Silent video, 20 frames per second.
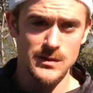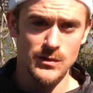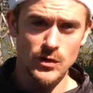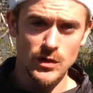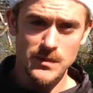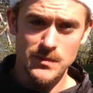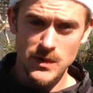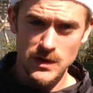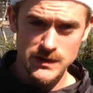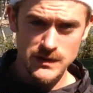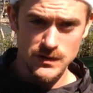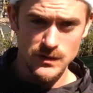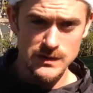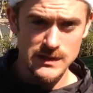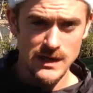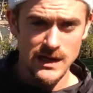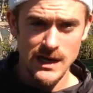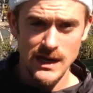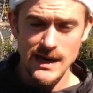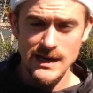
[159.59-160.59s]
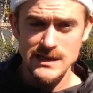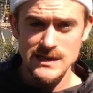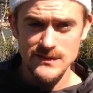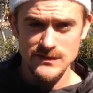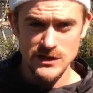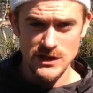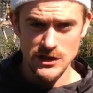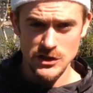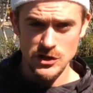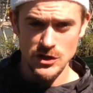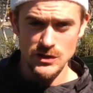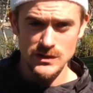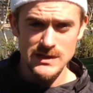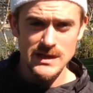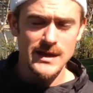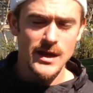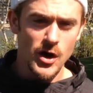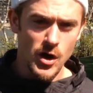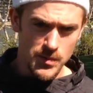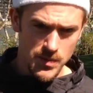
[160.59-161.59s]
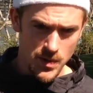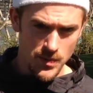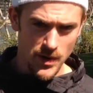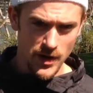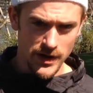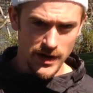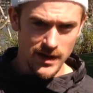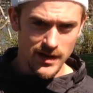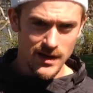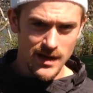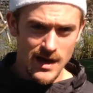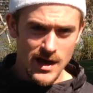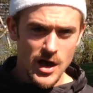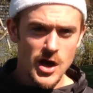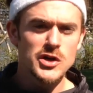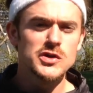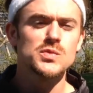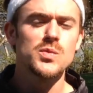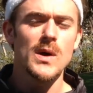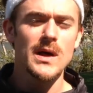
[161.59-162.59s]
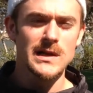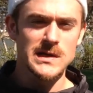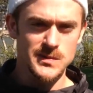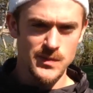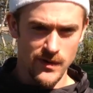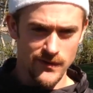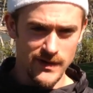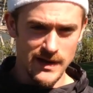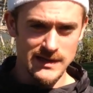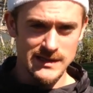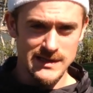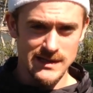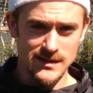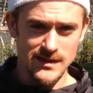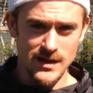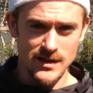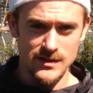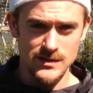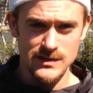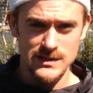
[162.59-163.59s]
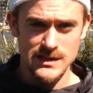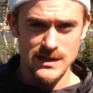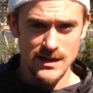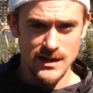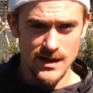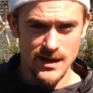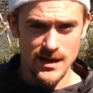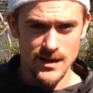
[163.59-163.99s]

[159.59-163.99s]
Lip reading: to all the muscles and connective tissues in that upper body, as well as preventing those